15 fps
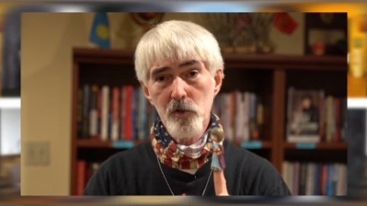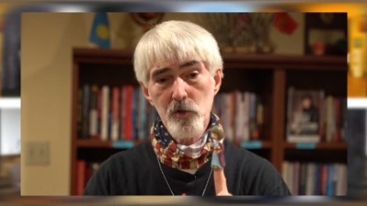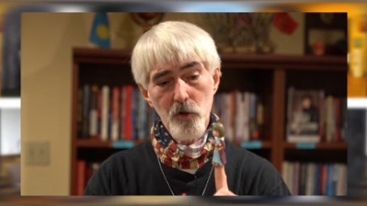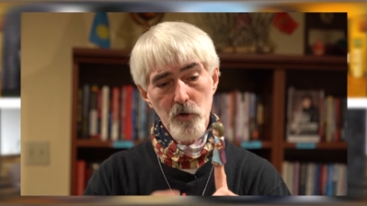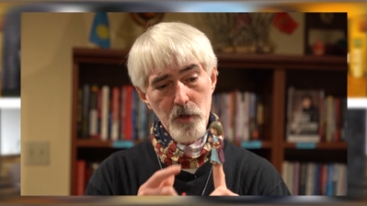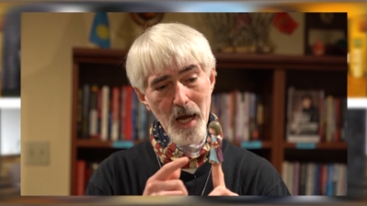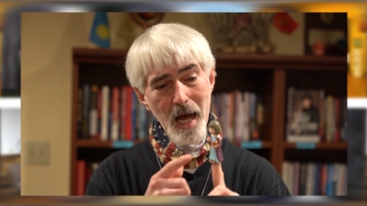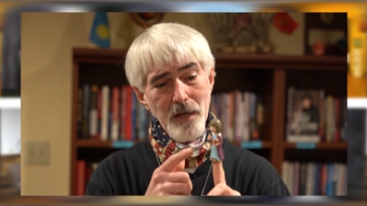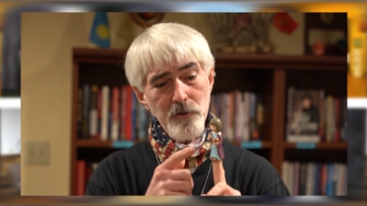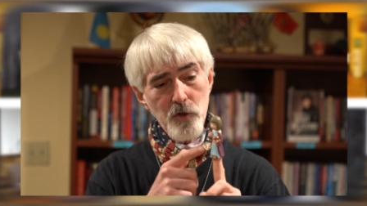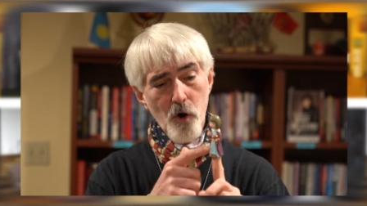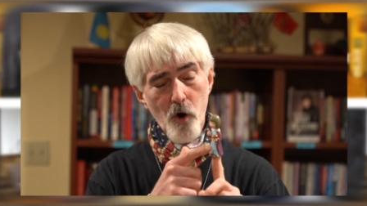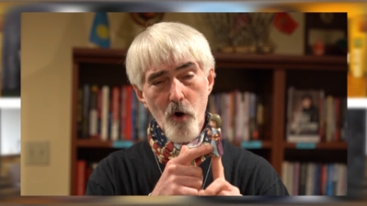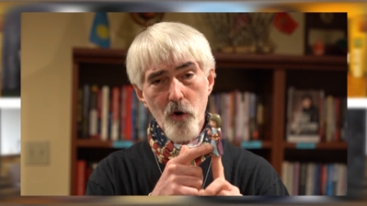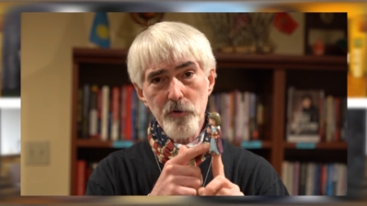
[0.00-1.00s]
So God
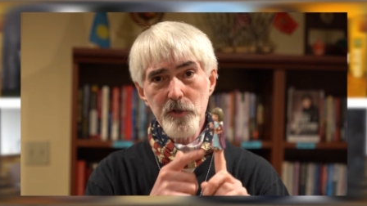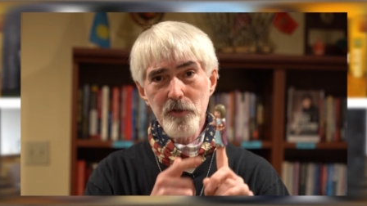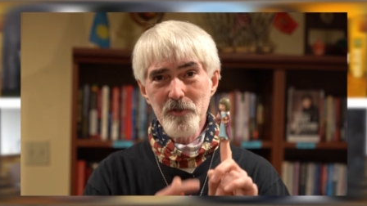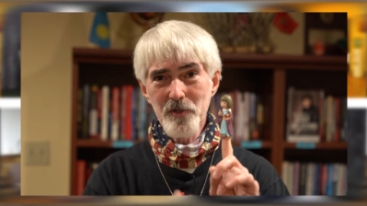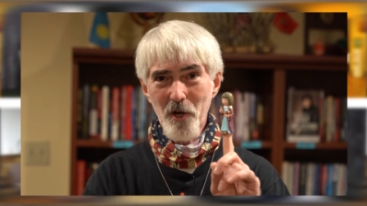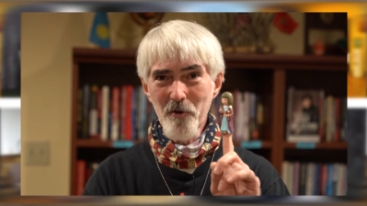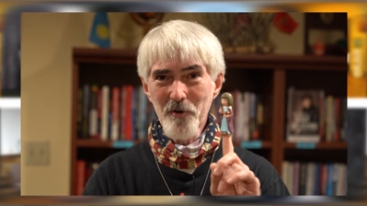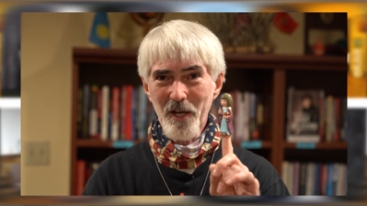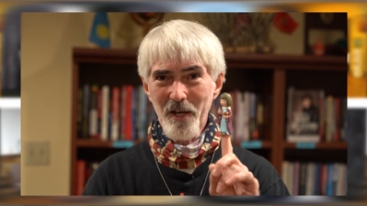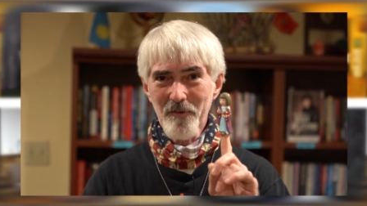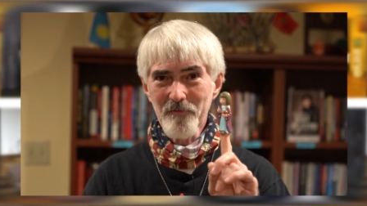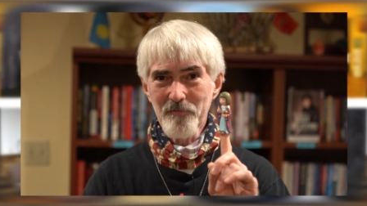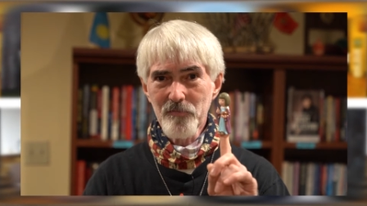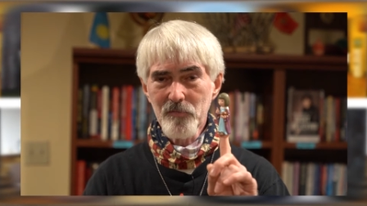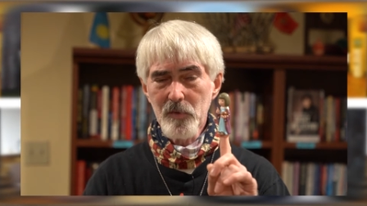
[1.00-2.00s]
called Jonah
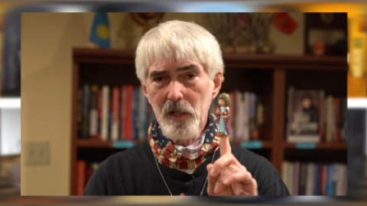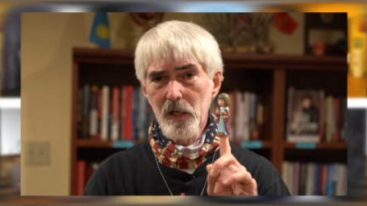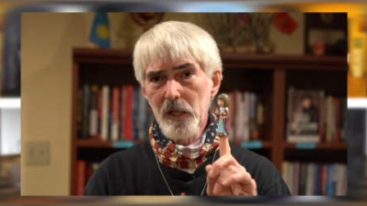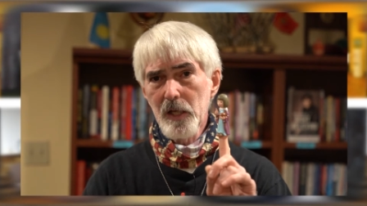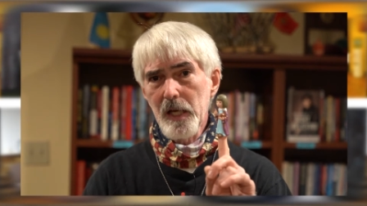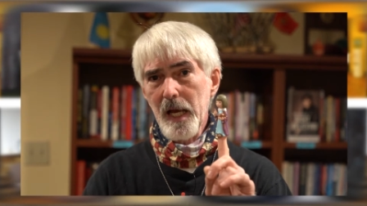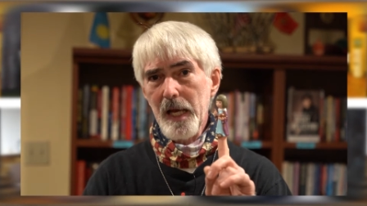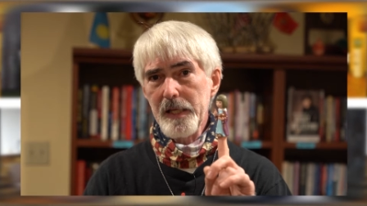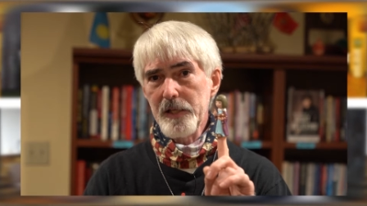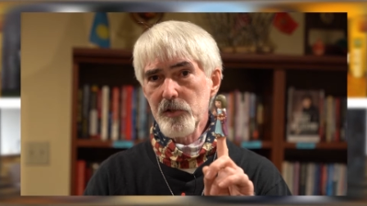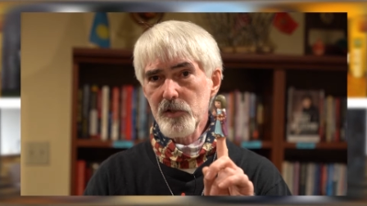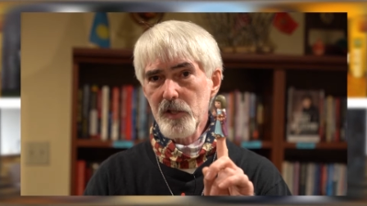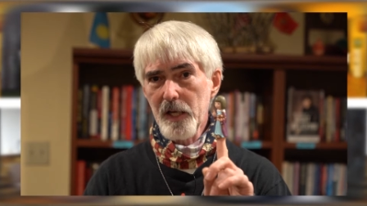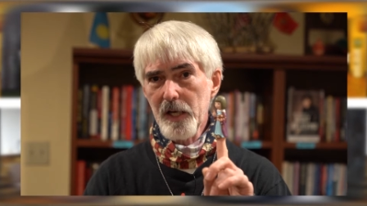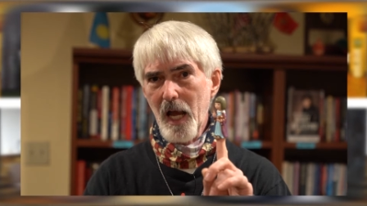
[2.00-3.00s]
and he
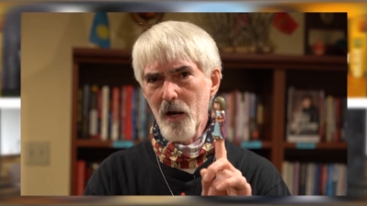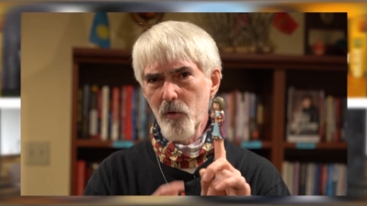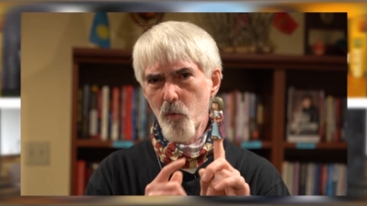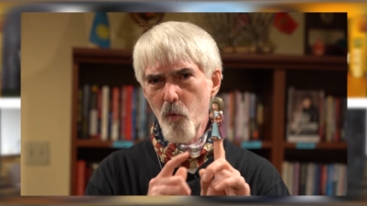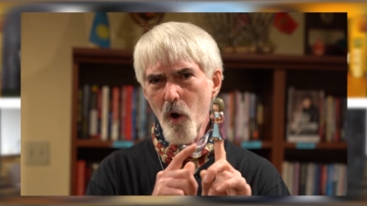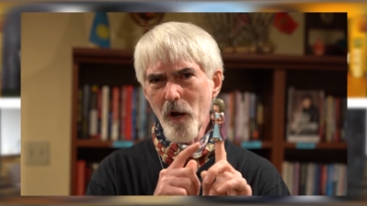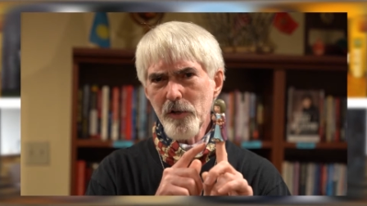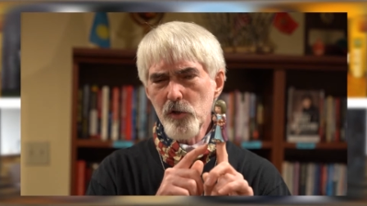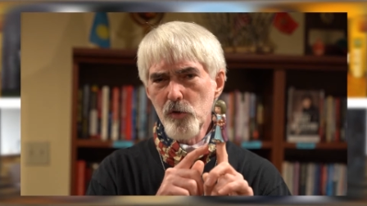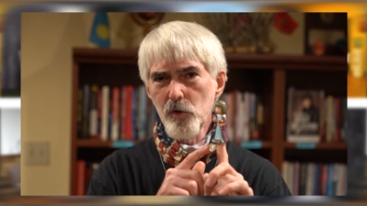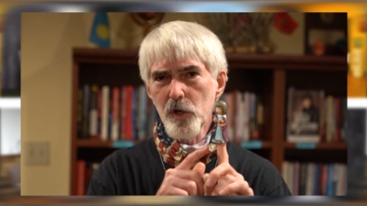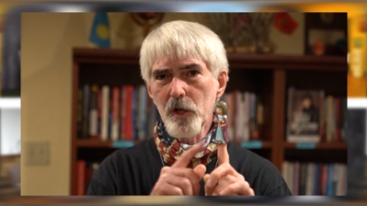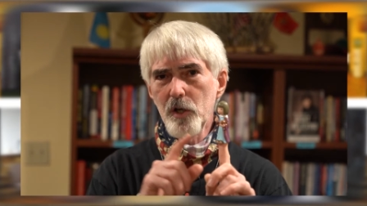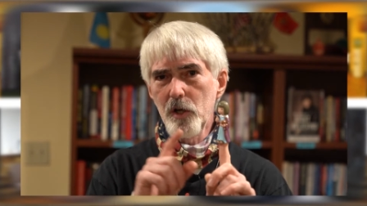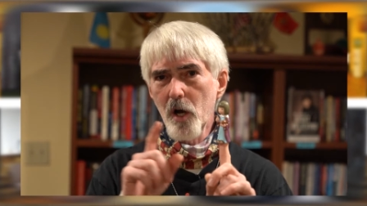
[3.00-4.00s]
said, I want
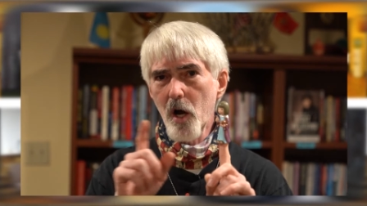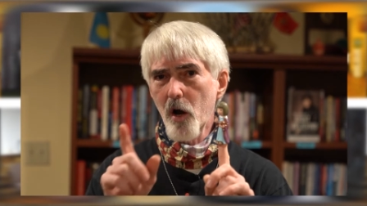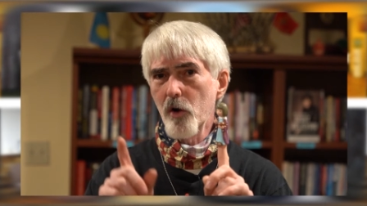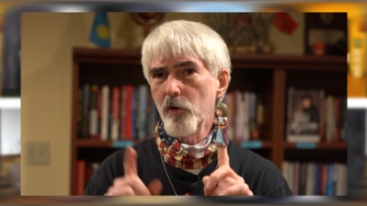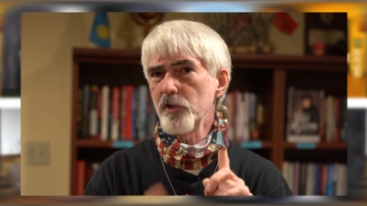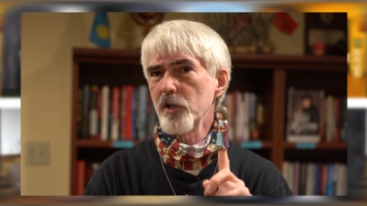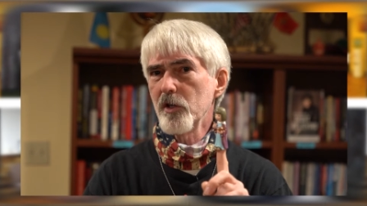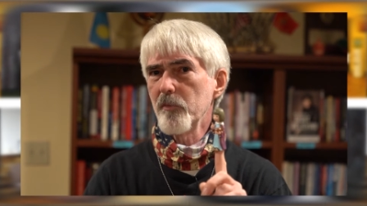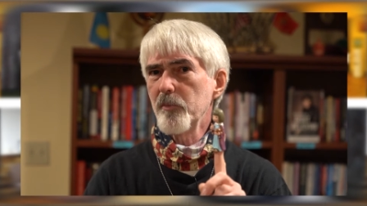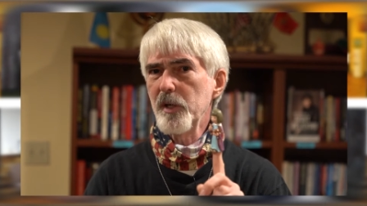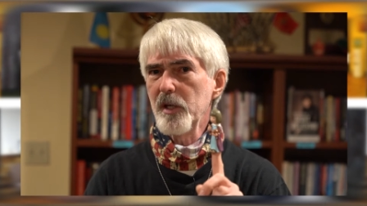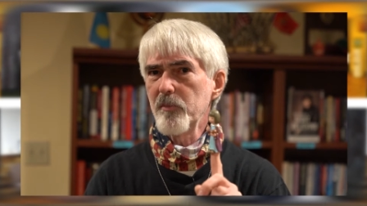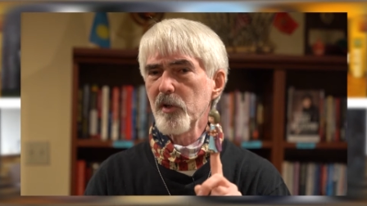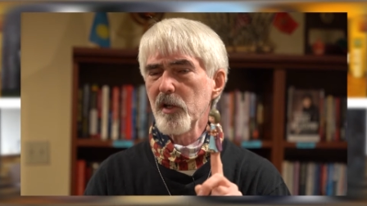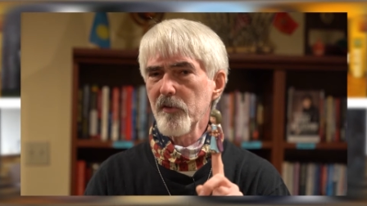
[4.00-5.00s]
you to go to the
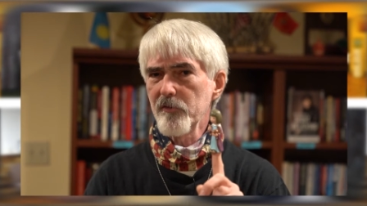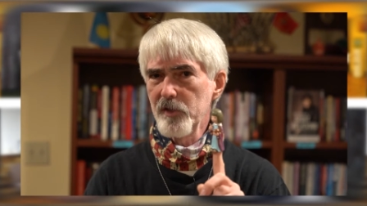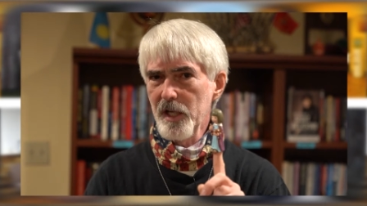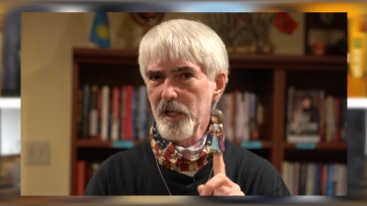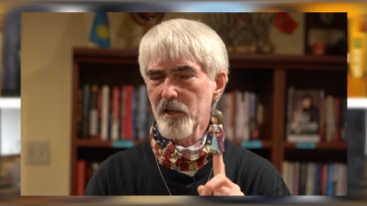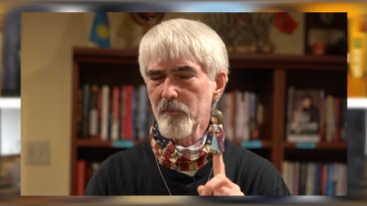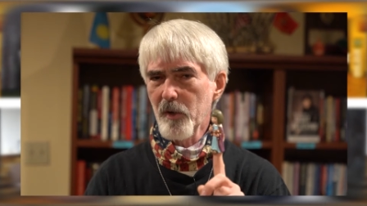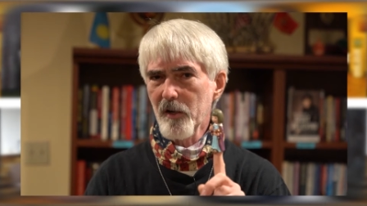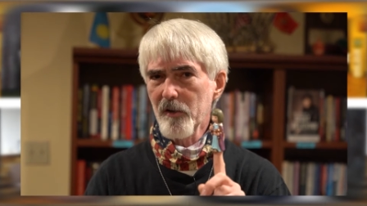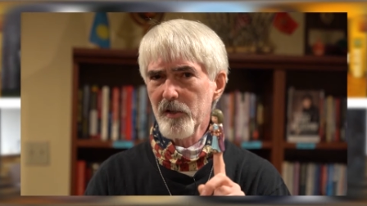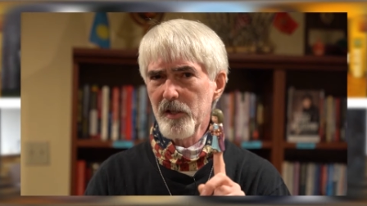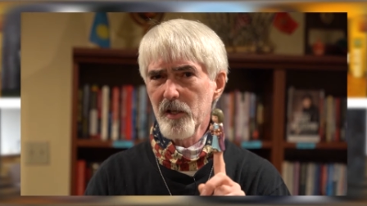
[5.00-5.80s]
people of Nineveh,